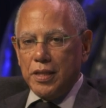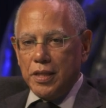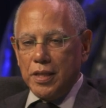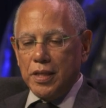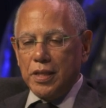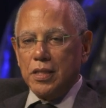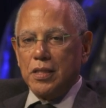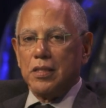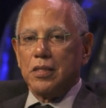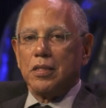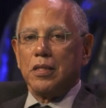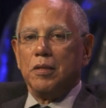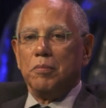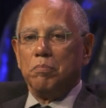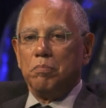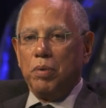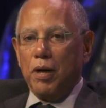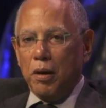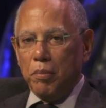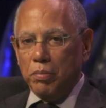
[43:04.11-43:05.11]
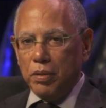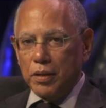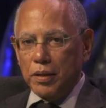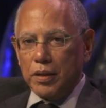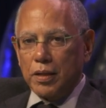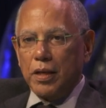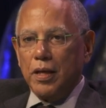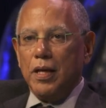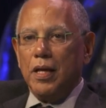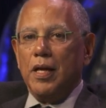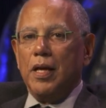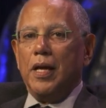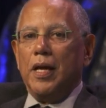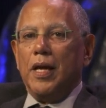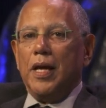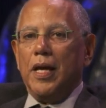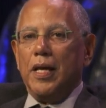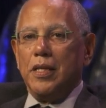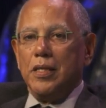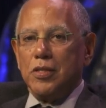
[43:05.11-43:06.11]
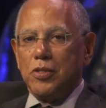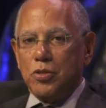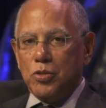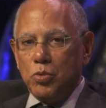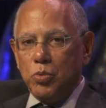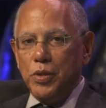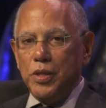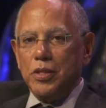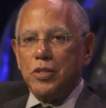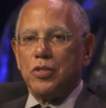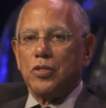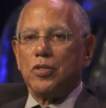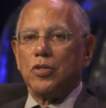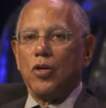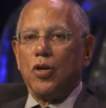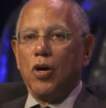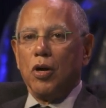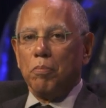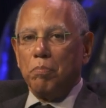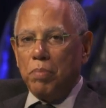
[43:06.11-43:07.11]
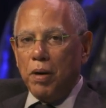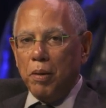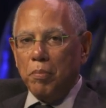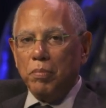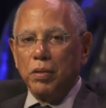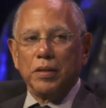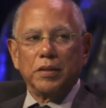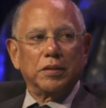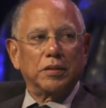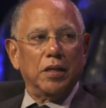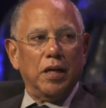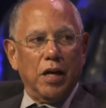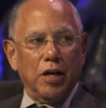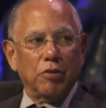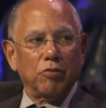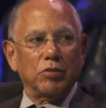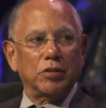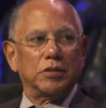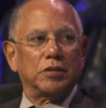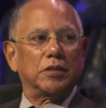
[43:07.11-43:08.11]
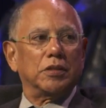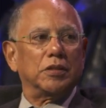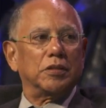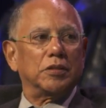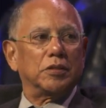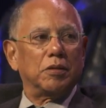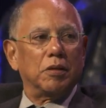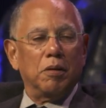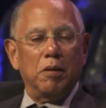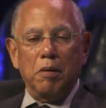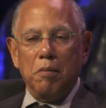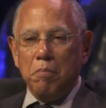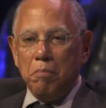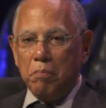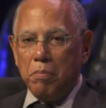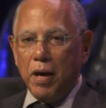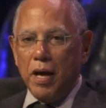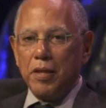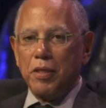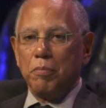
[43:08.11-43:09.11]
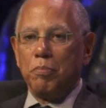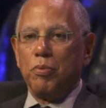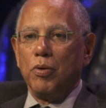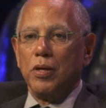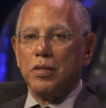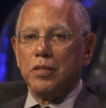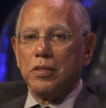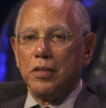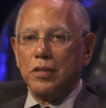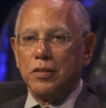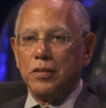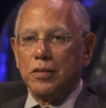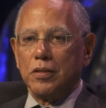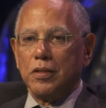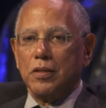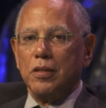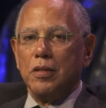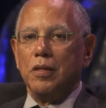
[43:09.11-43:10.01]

things in public. And his tweets are public utterances by the president